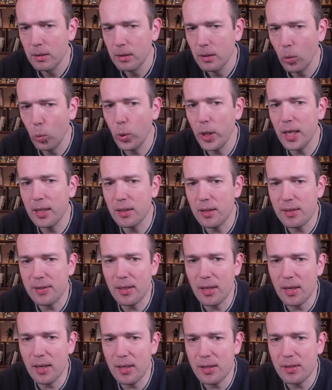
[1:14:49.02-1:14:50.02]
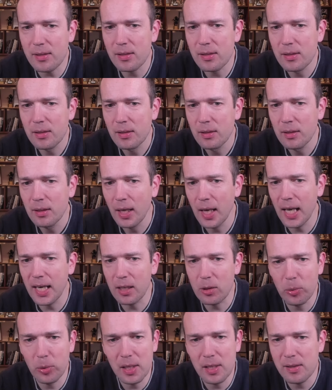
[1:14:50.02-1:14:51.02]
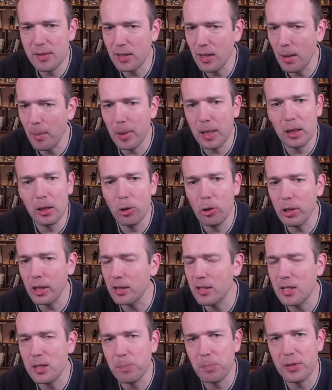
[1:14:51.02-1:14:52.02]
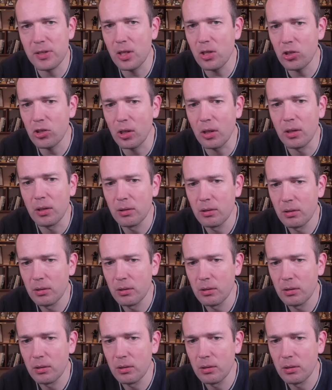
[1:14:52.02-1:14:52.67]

weaknesses at a queen side. I mean, look at this position.